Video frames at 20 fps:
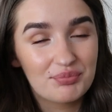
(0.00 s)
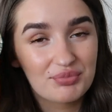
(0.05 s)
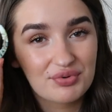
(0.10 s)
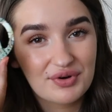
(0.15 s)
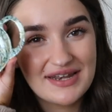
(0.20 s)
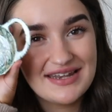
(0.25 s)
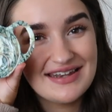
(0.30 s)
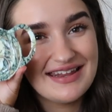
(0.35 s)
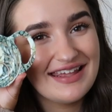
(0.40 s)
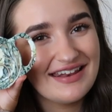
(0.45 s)
of
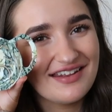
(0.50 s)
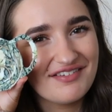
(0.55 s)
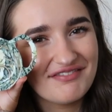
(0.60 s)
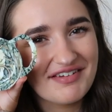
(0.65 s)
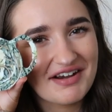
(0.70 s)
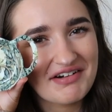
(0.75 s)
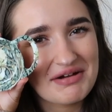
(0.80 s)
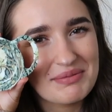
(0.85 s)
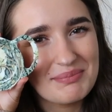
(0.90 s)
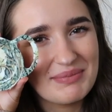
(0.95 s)
print in a
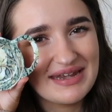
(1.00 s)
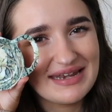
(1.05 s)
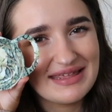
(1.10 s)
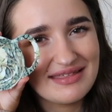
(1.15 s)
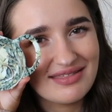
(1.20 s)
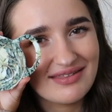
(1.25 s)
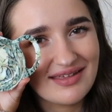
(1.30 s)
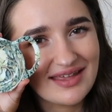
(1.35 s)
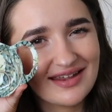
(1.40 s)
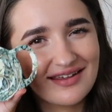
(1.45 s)
very mini
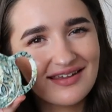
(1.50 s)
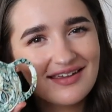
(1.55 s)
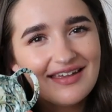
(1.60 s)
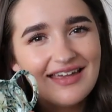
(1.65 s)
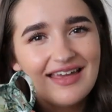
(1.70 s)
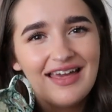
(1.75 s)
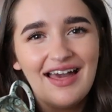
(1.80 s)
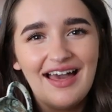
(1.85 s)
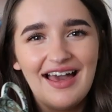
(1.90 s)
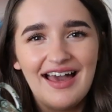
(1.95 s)
thing.
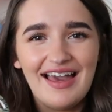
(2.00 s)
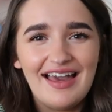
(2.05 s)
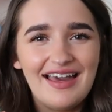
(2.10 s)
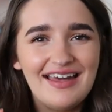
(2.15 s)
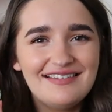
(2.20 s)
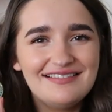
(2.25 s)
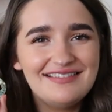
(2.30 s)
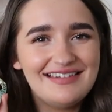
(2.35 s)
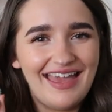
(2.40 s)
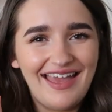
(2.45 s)

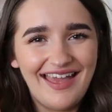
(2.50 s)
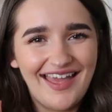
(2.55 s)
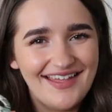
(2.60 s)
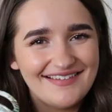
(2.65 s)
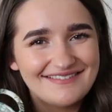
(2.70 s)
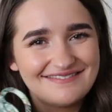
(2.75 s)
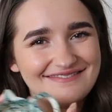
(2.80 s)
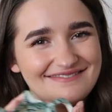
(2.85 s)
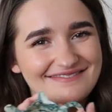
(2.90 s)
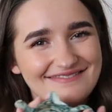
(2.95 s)
And yeah,
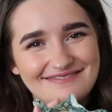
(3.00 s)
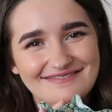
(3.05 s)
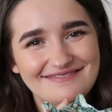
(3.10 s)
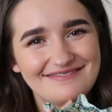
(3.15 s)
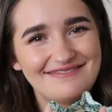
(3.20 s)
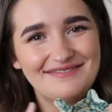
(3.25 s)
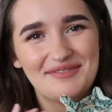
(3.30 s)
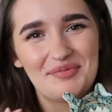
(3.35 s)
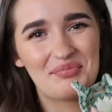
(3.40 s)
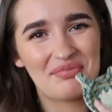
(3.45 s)

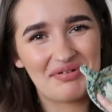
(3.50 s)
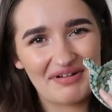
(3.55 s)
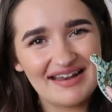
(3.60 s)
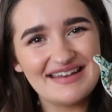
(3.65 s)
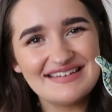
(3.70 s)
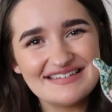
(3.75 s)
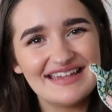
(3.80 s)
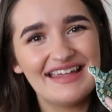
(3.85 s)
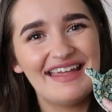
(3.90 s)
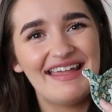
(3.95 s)

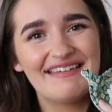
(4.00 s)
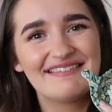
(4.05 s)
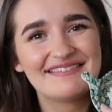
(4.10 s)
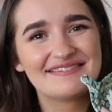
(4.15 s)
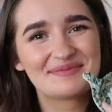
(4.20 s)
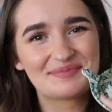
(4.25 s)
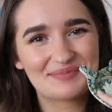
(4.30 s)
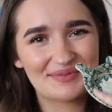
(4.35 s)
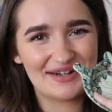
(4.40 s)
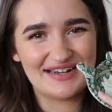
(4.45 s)
pretty.
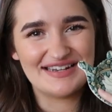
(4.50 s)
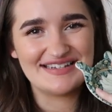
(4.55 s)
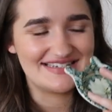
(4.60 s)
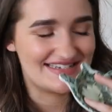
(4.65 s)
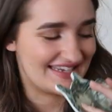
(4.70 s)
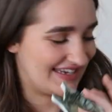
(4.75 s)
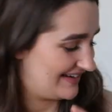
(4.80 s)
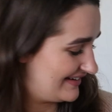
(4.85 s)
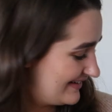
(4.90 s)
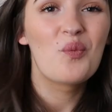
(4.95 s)

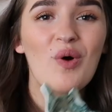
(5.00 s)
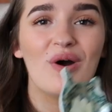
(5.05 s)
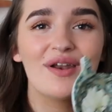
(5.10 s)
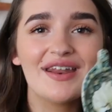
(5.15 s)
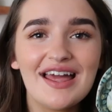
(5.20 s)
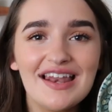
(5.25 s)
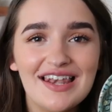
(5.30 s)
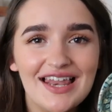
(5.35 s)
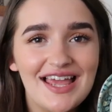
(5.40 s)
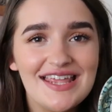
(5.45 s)
What
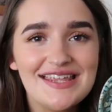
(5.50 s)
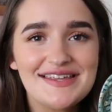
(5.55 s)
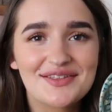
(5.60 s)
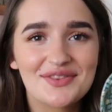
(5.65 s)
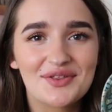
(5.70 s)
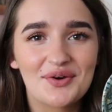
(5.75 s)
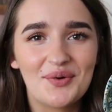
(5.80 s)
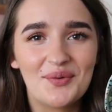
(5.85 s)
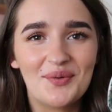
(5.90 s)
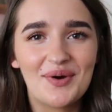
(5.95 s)
I like
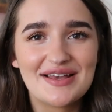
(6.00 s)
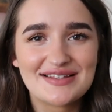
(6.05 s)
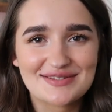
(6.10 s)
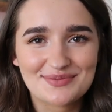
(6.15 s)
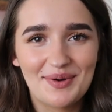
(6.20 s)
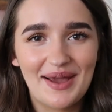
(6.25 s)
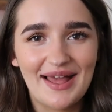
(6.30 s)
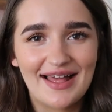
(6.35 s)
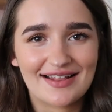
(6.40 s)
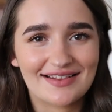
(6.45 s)
though as
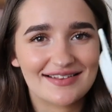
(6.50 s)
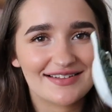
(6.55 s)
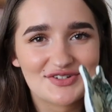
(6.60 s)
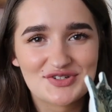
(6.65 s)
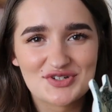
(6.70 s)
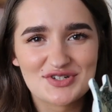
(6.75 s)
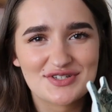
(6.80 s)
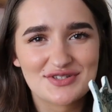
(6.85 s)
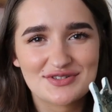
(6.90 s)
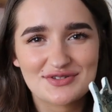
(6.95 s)
well,
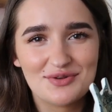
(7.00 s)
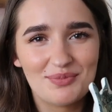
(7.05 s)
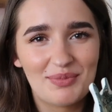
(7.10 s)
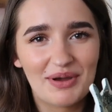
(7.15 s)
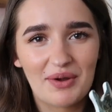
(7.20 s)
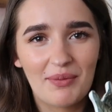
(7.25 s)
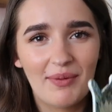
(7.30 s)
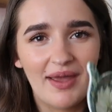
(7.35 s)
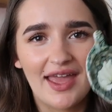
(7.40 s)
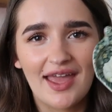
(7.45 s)
just
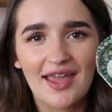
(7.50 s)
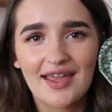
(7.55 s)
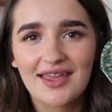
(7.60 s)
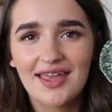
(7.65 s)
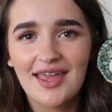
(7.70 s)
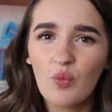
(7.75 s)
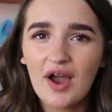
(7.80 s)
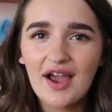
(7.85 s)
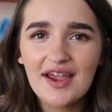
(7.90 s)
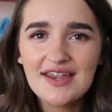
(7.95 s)
super quick,
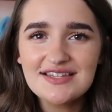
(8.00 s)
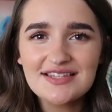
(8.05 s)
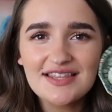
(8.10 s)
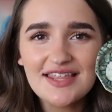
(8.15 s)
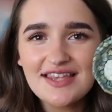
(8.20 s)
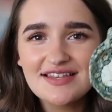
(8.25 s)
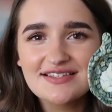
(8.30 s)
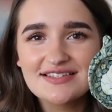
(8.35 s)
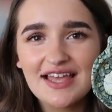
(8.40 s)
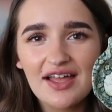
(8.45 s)
why do
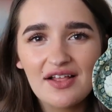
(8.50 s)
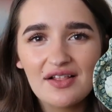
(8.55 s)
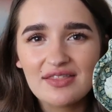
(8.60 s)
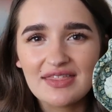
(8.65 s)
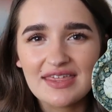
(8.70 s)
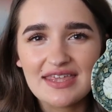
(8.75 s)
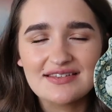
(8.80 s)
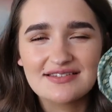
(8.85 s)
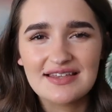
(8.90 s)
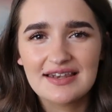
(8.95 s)
they sell
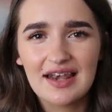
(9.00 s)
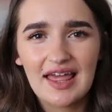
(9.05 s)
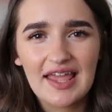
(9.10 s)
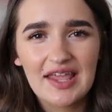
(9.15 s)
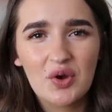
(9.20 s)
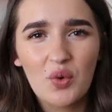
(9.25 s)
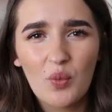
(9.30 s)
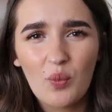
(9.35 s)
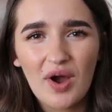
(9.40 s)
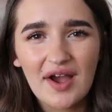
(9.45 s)
these in
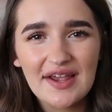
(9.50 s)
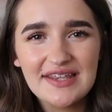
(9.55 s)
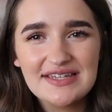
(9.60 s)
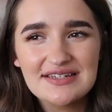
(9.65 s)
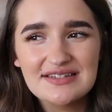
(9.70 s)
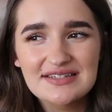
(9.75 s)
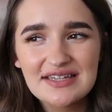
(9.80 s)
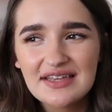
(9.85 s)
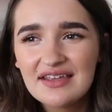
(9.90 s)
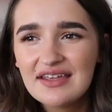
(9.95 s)
like a
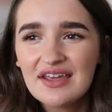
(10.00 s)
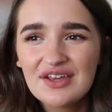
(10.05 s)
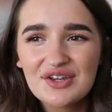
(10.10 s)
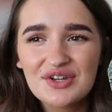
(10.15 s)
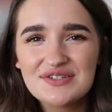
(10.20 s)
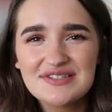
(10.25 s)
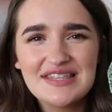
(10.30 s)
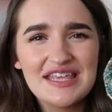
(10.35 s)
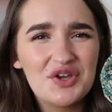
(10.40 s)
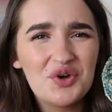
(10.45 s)
white?
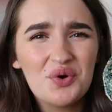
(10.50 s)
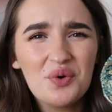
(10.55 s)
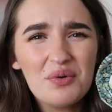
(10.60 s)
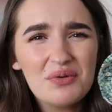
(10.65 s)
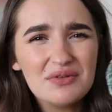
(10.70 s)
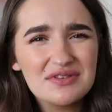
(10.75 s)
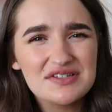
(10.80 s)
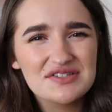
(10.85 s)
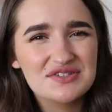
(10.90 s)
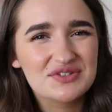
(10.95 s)
Because they go
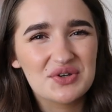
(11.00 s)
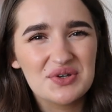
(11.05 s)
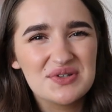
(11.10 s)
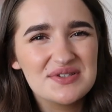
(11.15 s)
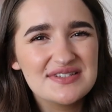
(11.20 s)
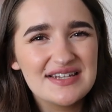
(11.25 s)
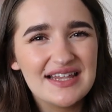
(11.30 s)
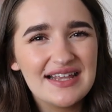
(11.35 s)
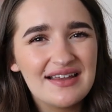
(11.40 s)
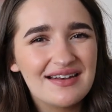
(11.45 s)
all
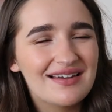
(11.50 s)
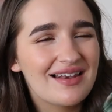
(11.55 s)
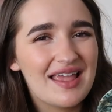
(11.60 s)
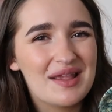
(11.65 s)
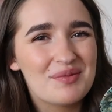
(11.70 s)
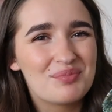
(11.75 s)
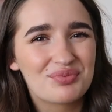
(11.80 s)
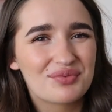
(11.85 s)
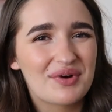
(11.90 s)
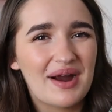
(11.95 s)
disgusting and
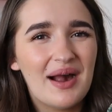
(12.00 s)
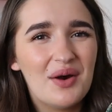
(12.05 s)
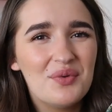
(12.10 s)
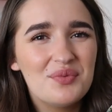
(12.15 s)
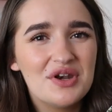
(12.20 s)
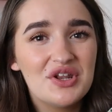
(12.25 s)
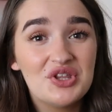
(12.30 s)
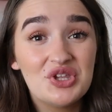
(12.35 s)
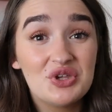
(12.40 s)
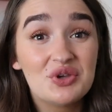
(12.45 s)
like
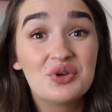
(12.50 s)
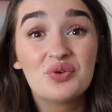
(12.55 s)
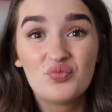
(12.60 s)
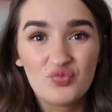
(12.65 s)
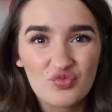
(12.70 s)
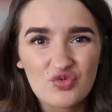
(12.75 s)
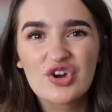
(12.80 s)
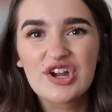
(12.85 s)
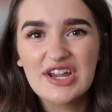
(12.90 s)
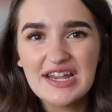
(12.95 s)
brown and you
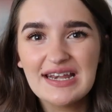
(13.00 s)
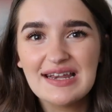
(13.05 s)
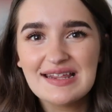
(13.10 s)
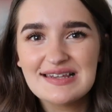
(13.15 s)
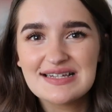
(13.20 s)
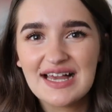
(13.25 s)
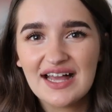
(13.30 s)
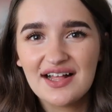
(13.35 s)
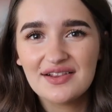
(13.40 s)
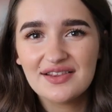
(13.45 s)
can really
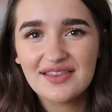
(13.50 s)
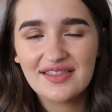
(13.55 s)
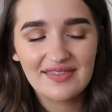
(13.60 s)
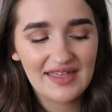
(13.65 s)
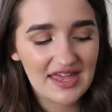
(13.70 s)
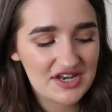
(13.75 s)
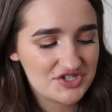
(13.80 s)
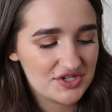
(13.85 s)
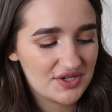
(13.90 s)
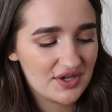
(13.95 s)
tell that
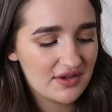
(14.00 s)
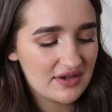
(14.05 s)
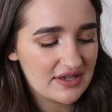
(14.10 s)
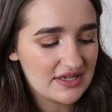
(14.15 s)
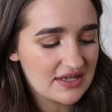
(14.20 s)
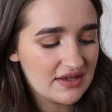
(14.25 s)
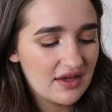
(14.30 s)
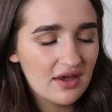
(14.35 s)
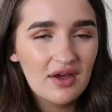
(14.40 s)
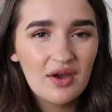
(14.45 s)
they're
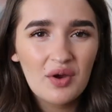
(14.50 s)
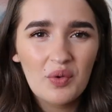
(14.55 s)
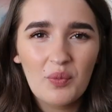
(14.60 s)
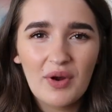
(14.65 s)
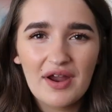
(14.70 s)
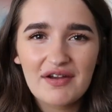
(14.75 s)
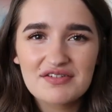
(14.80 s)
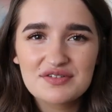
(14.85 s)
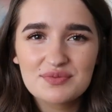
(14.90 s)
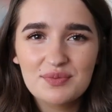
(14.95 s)
dirty.
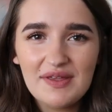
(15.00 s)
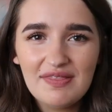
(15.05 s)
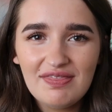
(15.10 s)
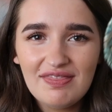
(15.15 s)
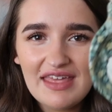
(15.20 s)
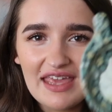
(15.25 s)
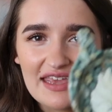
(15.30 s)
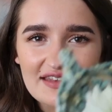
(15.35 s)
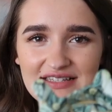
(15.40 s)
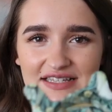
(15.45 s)
Whereas with
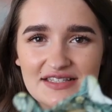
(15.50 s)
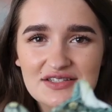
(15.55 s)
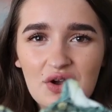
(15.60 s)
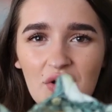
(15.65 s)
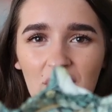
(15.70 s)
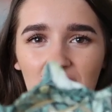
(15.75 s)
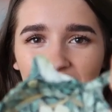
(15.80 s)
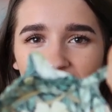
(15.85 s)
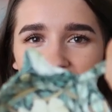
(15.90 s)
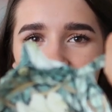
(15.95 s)
this, it's
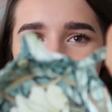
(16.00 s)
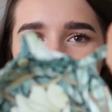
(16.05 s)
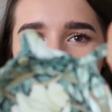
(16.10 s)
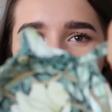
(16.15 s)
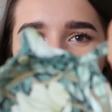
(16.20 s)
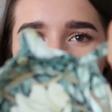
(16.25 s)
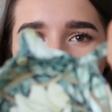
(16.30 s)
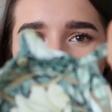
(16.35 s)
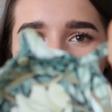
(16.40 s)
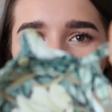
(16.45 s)
got like a
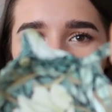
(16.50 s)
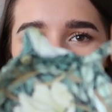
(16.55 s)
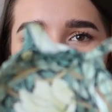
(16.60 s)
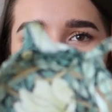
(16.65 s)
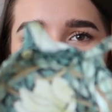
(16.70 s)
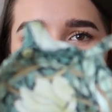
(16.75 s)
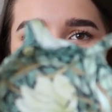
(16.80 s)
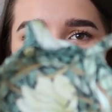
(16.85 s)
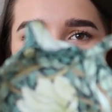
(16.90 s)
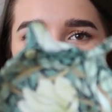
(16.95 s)
little bit of
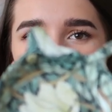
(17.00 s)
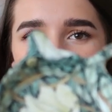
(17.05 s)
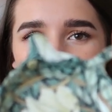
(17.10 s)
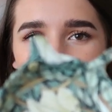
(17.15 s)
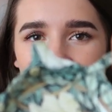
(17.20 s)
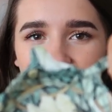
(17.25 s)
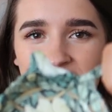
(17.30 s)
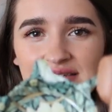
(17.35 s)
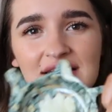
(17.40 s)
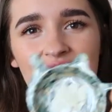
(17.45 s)
brown in
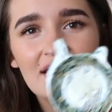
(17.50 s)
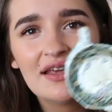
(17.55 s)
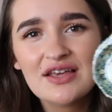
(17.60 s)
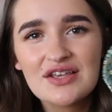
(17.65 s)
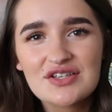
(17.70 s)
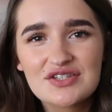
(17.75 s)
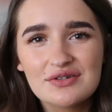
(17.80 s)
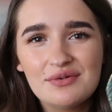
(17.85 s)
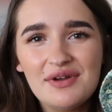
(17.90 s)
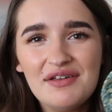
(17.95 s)
it.
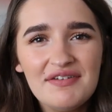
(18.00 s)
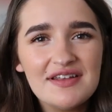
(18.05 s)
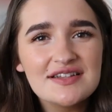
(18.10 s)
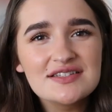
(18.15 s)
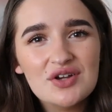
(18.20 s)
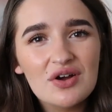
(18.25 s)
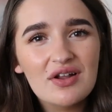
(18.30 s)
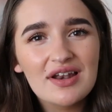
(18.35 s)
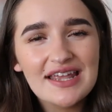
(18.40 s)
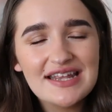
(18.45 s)
So if it's
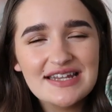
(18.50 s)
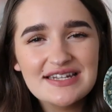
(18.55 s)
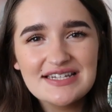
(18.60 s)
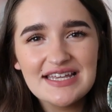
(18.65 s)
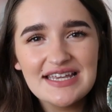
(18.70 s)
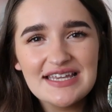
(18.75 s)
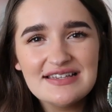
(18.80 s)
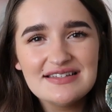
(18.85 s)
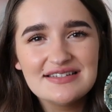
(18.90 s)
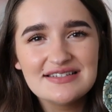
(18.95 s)
got like a
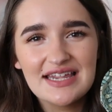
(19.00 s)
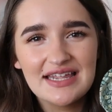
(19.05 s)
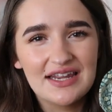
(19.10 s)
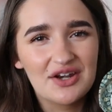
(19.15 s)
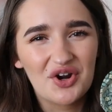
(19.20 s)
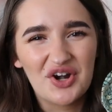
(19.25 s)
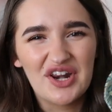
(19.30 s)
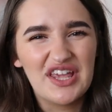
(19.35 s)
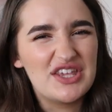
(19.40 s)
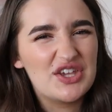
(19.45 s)
tea stain
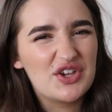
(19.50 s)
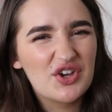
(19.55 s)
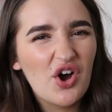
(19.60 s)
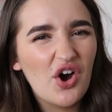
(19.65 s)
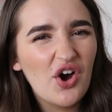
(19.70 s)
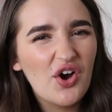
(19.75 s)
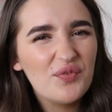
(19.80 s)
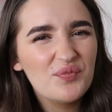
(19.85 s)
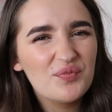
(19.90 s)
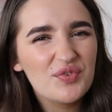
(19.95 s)
on it, you
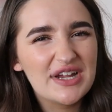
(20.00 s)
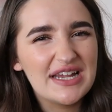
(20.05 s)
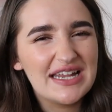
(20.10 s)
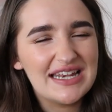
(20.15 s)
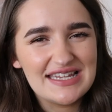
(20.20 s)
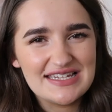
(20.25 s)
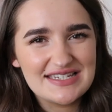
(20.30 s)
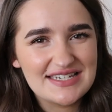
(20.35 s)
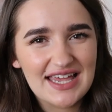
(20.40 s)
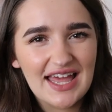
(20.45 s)
can't
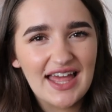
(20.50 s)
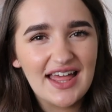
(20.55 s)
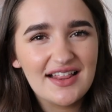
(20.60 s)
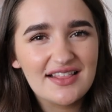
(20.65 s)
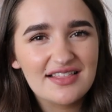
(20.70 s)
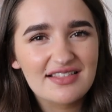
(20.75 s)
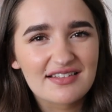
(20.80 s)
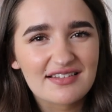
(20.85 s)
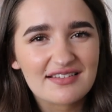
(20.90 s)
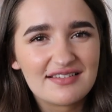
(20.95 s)
really
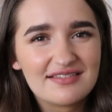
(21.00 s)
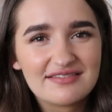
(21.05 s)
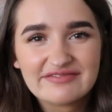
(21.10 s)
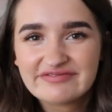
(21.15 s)
tell.